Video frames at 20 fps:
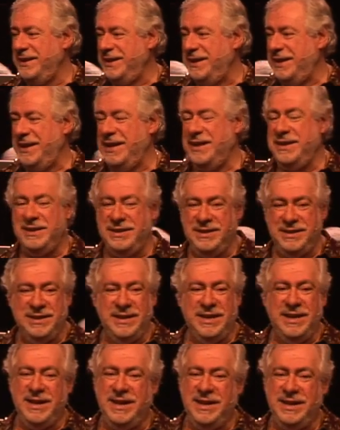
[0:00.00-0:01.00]
and
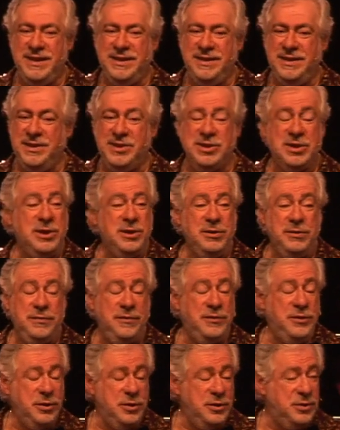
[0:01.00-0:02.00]
uh, this
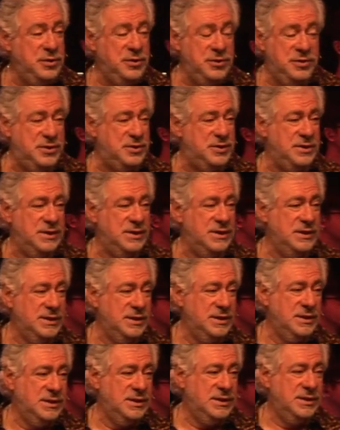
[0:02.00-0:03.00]
confused,
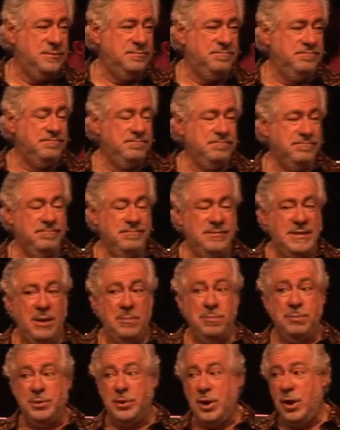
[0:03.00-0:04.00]

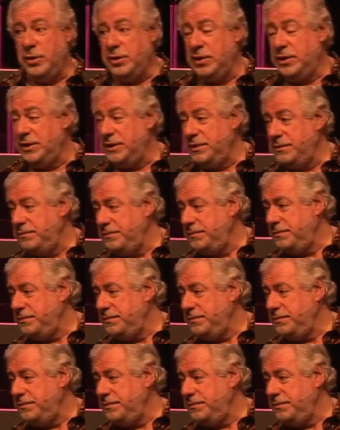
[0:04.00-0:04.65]
broken,